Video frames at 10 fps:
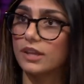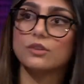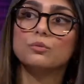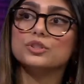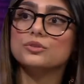Like,
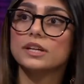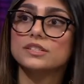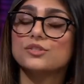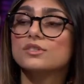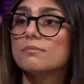would you like to
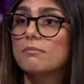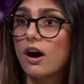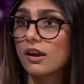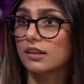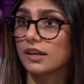do some
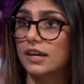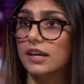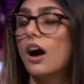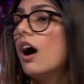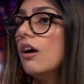
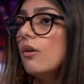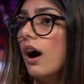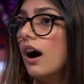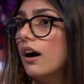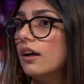modeling?
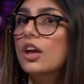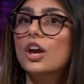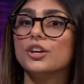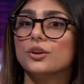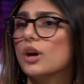Oh,
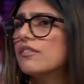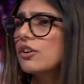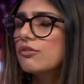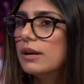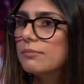you know, you have a
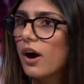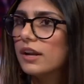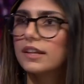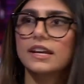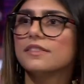great
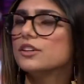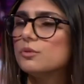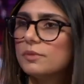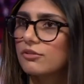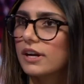body. Like, I think you'd
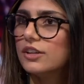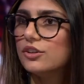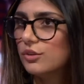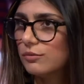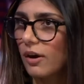be great in
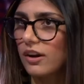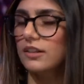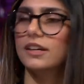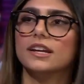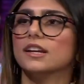nude
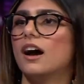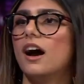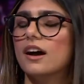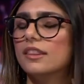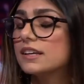modeling,
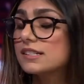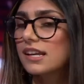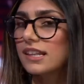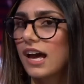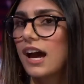things
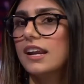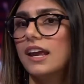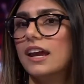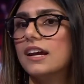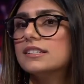like that.
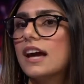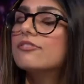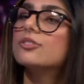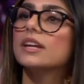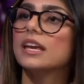And
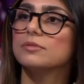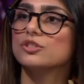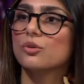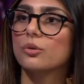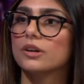after I came and
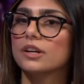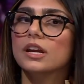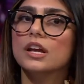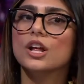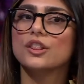toured
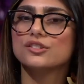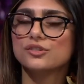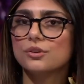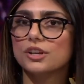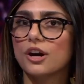the
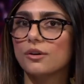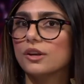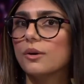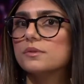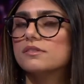studio, you
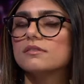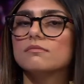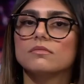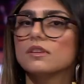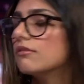know, it was
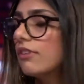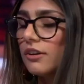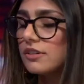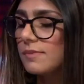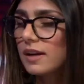very
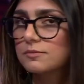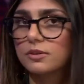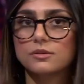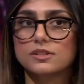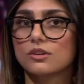respectable.
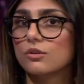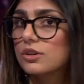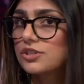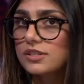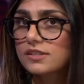It was a
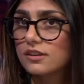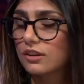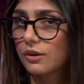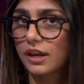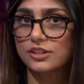gorgeous
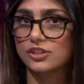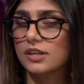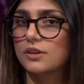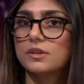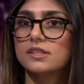location.
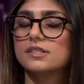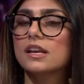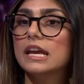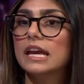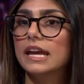It was
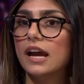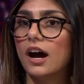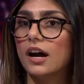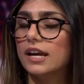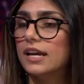
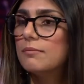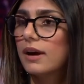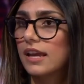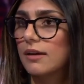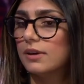in
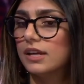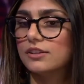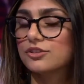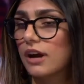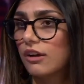Miami, in
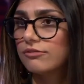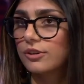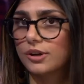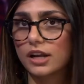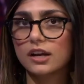Doral,
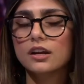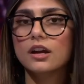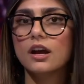Florida.